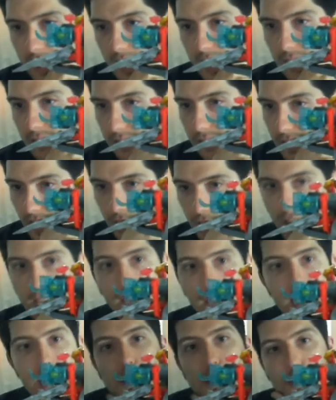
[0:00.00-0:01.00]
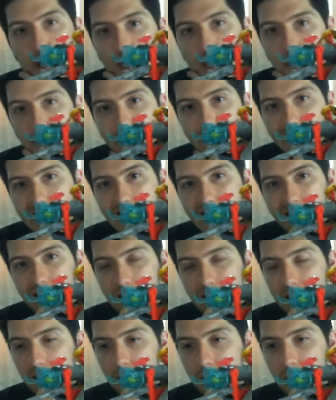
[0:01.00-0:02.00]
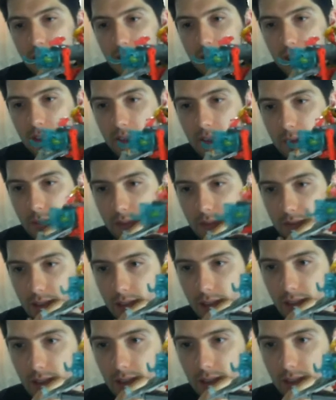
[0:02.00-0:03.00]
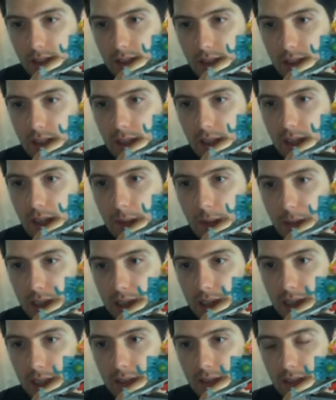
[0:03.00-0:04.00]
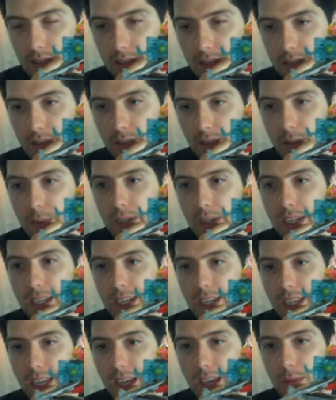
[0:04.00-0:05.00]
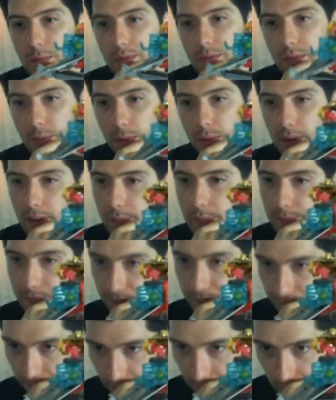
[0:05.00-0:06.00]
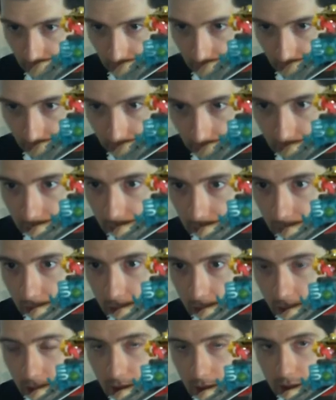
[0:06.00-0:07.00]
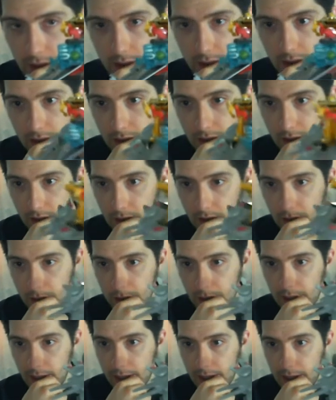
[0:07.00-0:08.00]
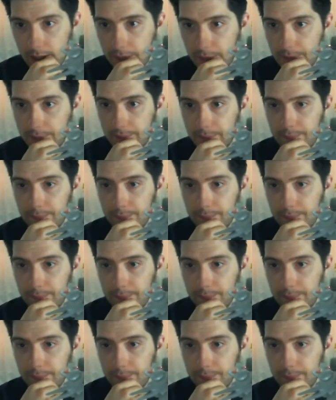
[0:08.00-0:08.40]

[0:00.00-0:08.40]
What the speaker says: Legion figure, but he's basically just sort of an exclusive to the Starhammer set. So the only way you're going to get him if you want him is to